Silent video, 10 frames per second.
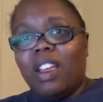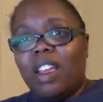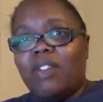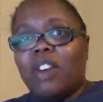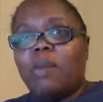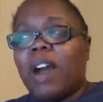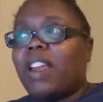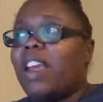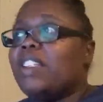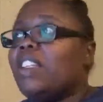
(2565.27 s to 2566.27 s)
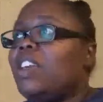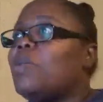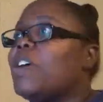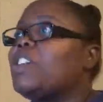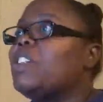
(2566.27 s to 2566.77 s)
if nobody has any
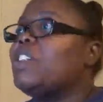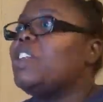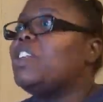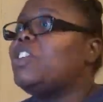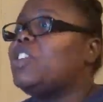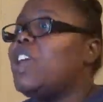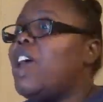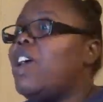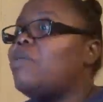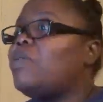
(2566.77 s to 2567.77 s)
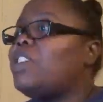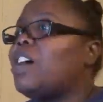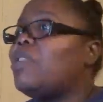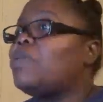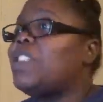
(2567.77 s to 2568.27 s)
questions in the chat, which
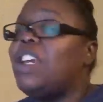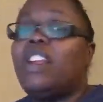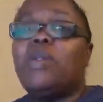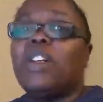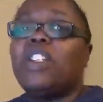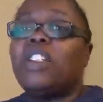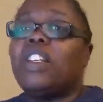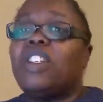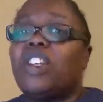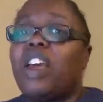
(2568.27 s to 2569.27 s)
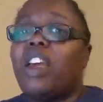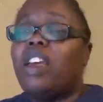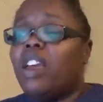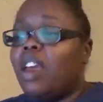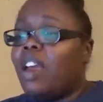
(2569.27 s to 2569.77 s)
I don't see any questions in the chat,
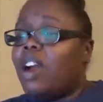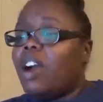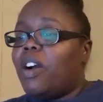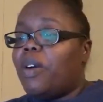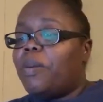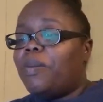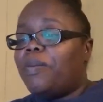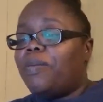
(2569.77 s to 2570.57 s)
I